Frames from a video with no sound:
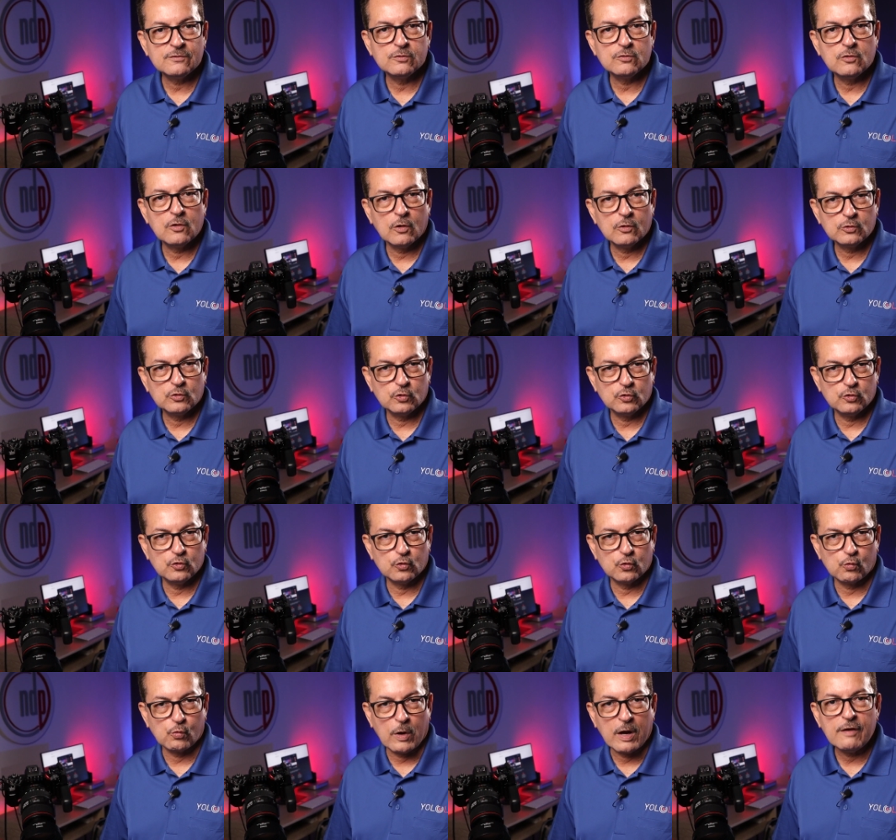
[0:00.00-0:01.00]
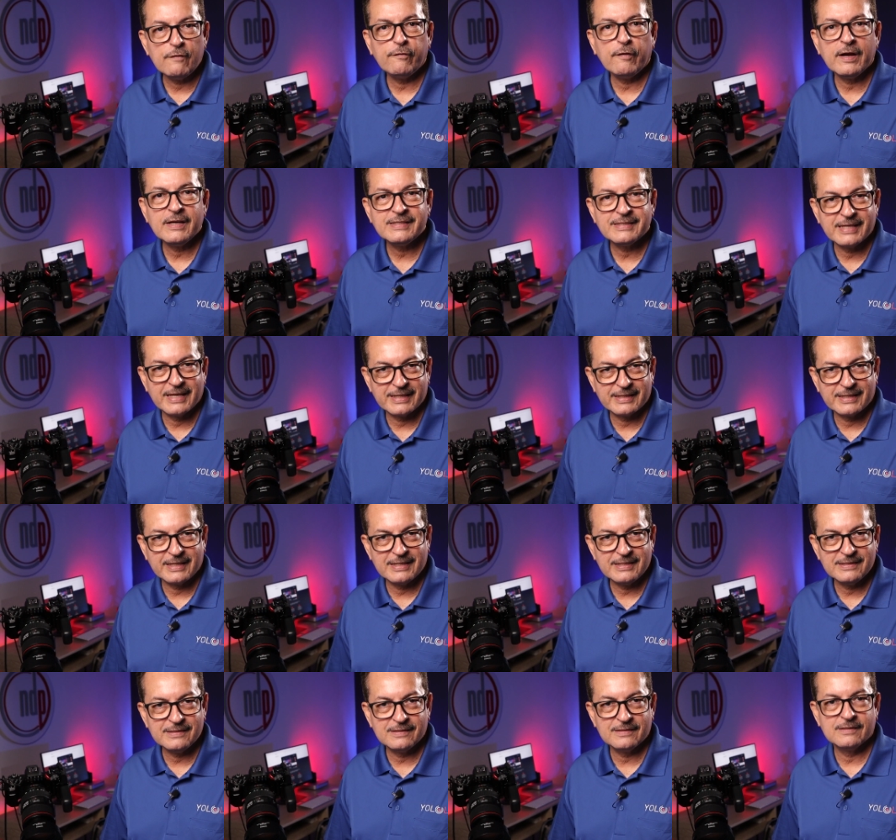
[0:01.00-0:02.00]
to go to your Wi-Fi
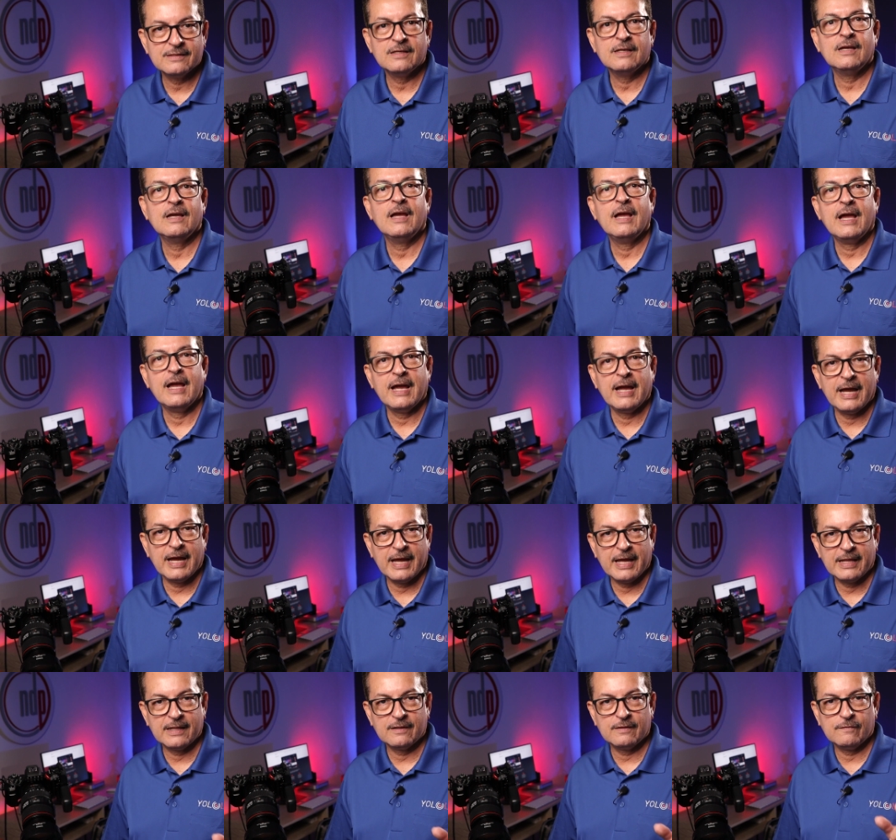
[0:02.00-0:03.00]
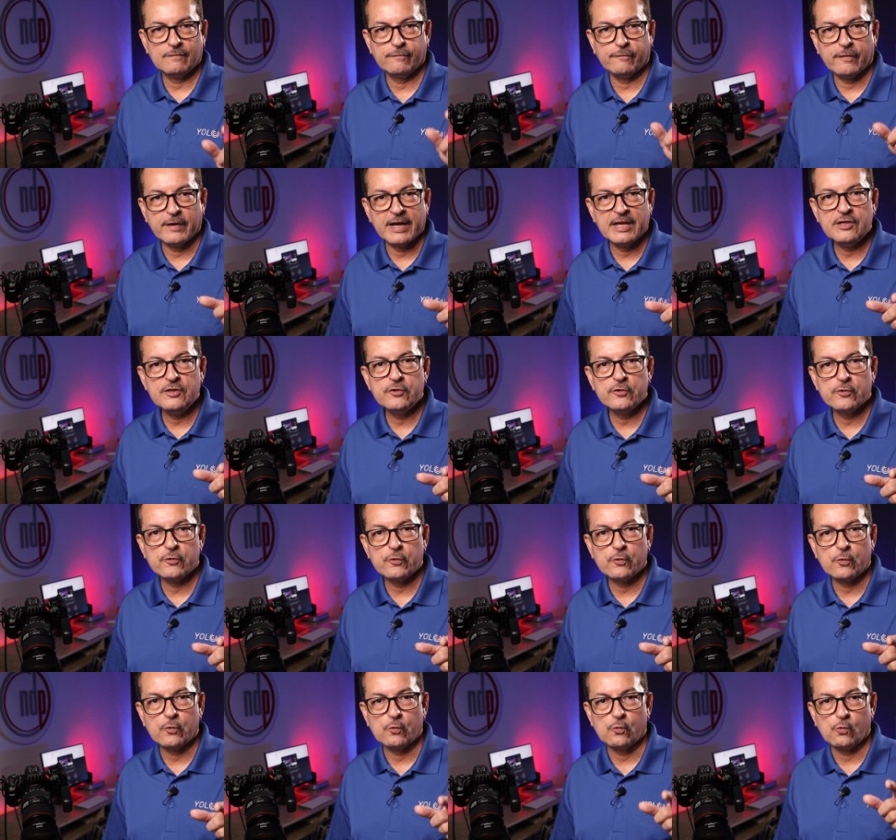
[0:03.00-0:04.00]
settings and find
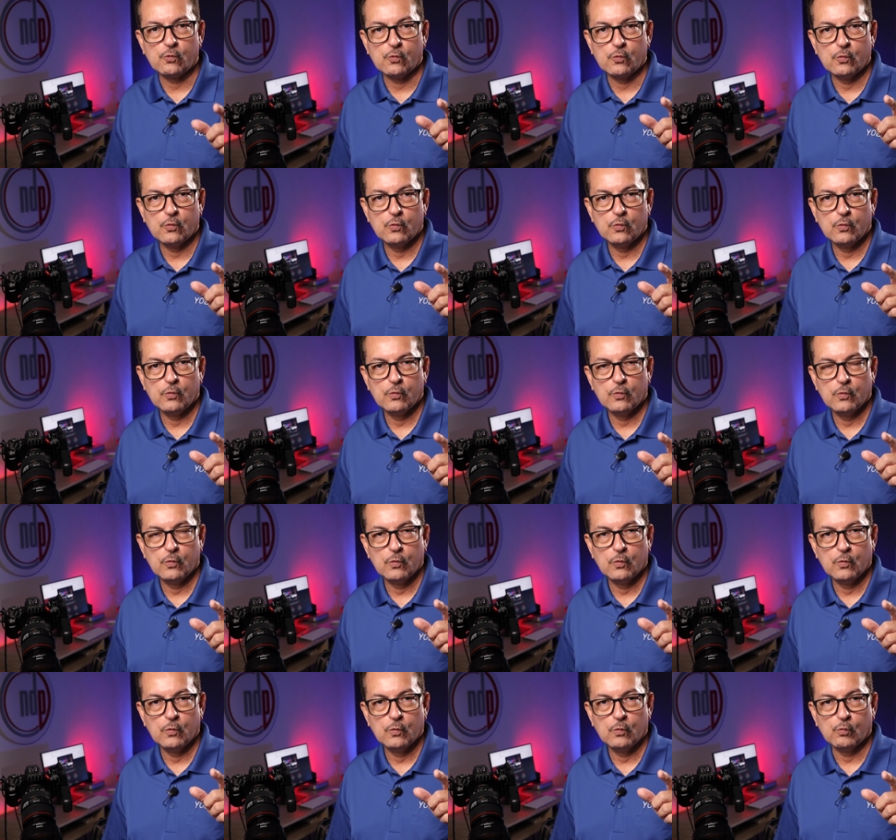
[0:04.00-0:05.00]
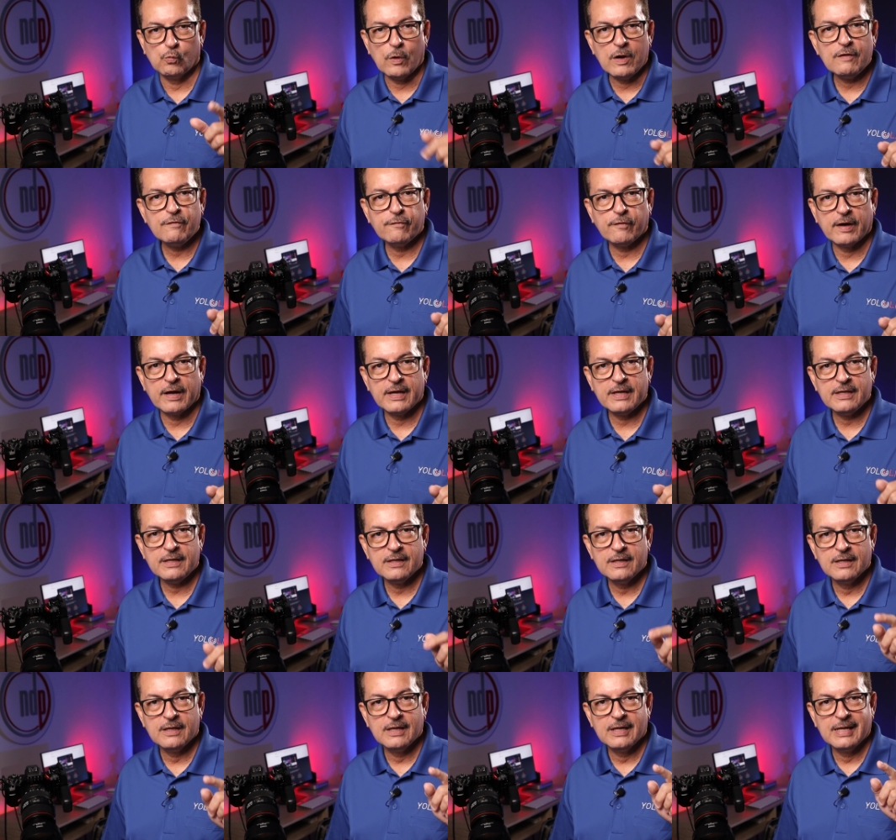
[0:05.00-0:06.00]
your Wi-Fi
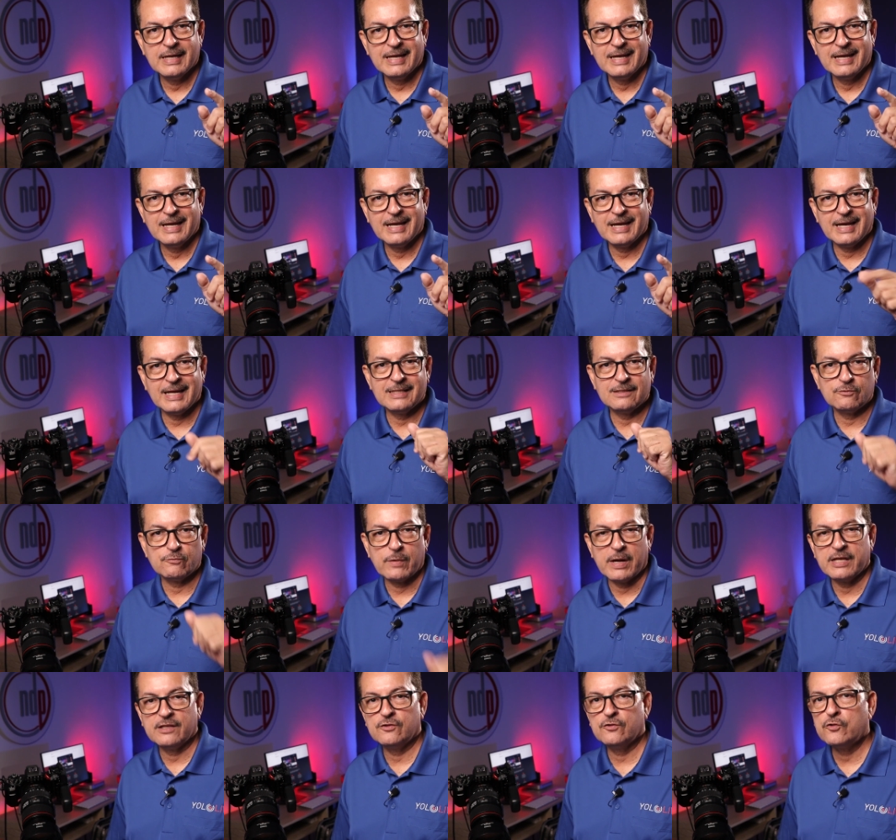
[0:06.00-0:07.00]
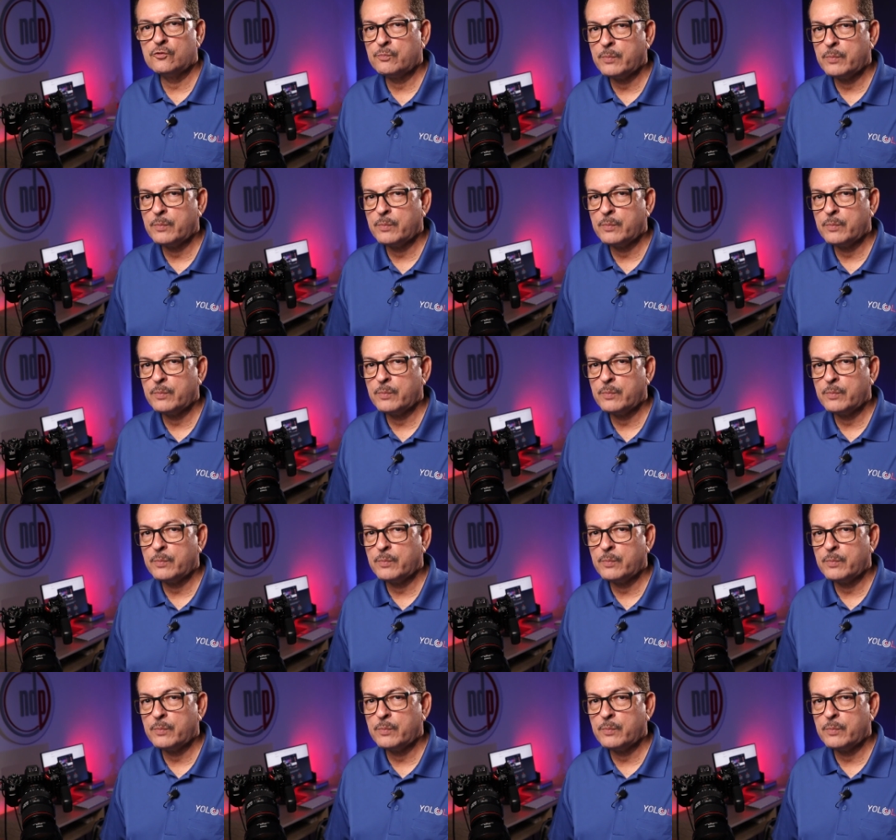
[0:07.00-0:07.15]
and write your